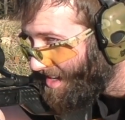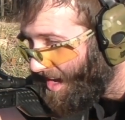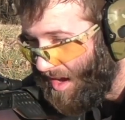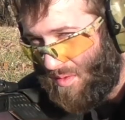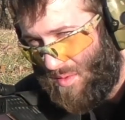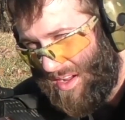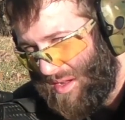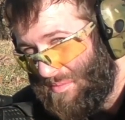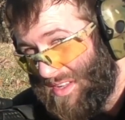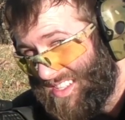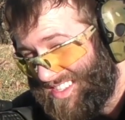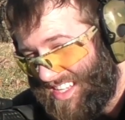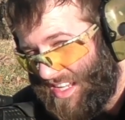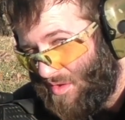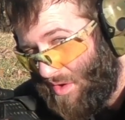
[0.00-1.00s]
I would recommend
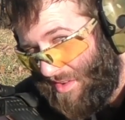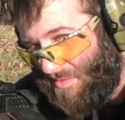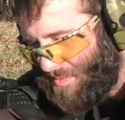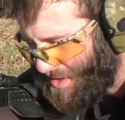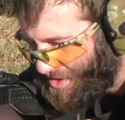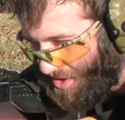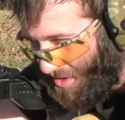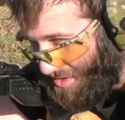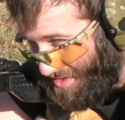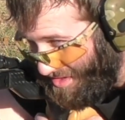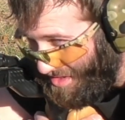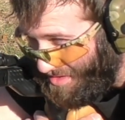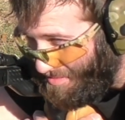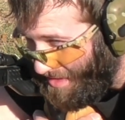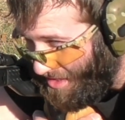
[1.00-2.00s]
staying away from these charges,
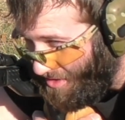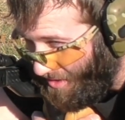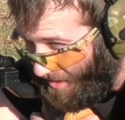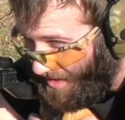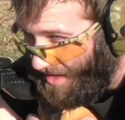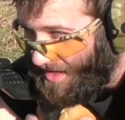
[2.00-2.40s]
just to be clear.